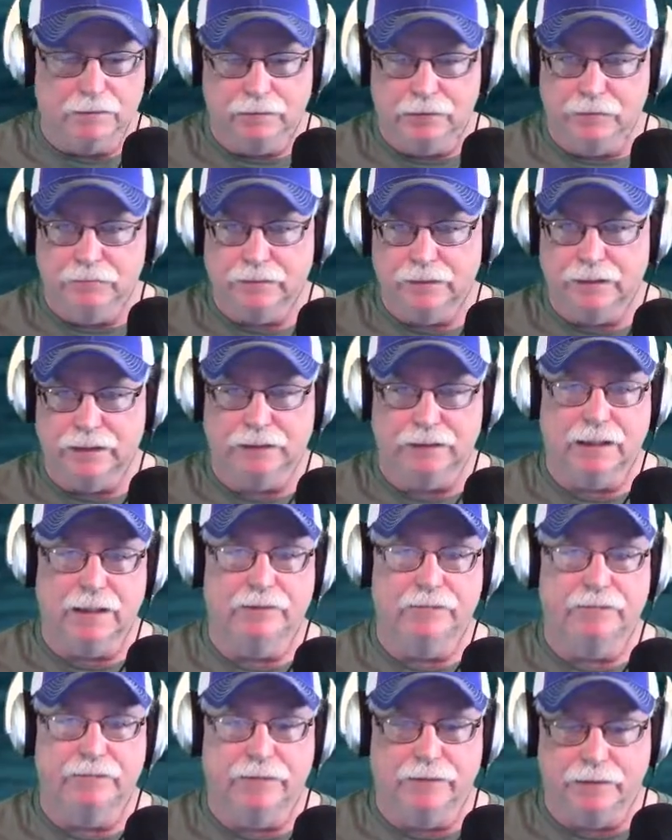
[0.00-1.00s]
6,
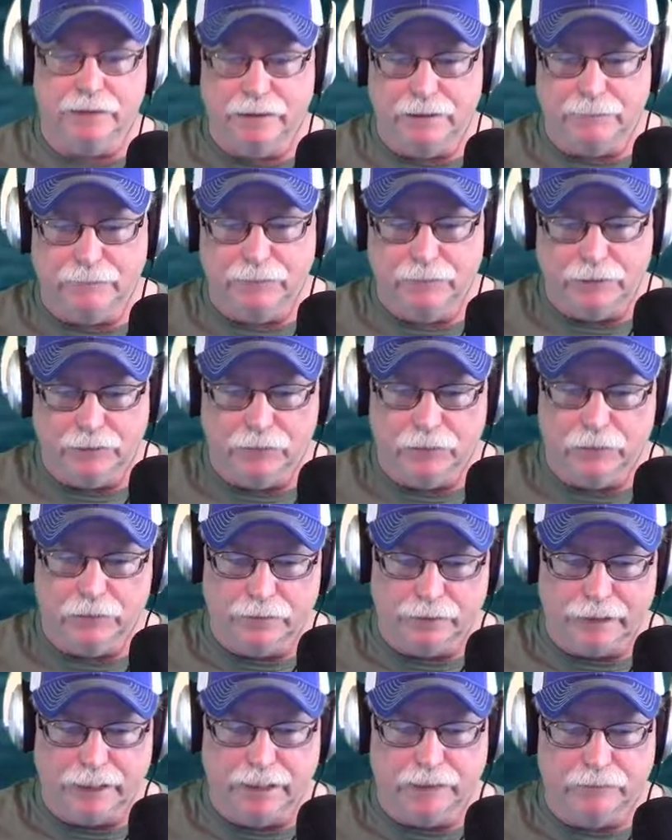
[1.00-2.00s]
8 foot deep in
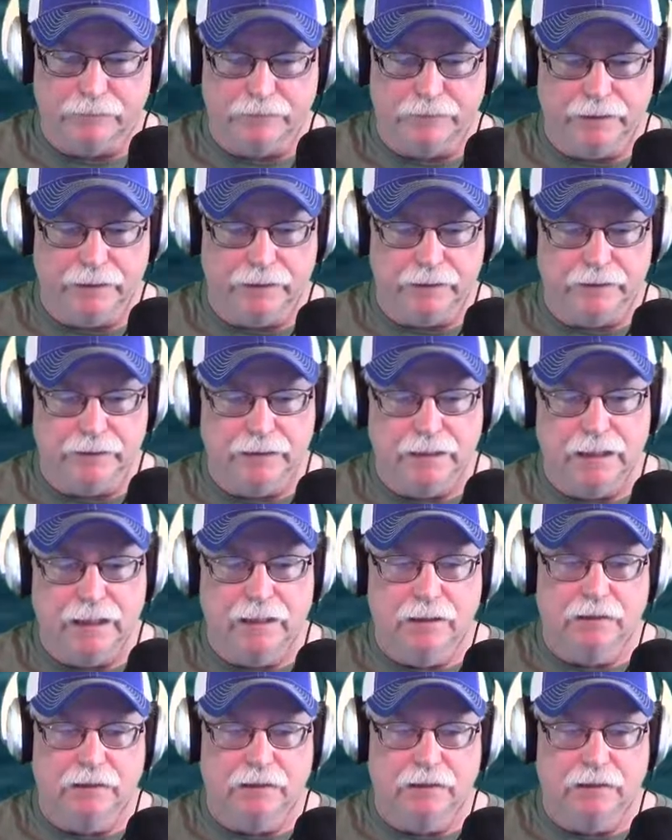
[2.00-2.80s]
order to catch fish.